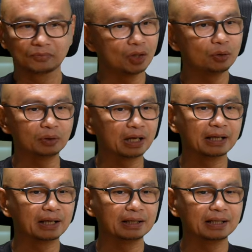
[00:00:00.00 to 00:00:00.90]
No,
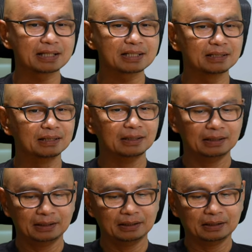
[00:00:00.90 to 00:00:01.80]
and, and that's
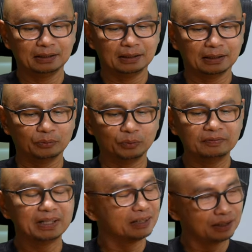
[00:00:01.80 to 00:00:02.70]

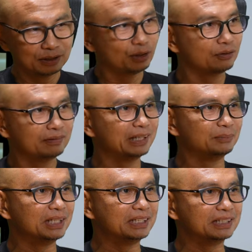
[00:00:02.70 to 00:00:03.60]
we've done a lot of
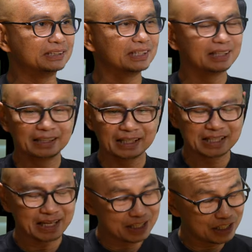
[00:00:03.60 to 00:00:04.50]
adaptations, and
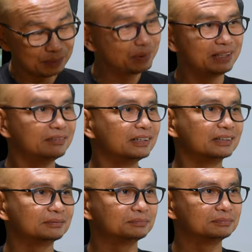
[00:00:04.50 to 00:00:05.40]
that's extremely
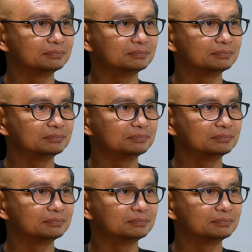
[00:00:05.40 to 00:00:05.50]
difficult.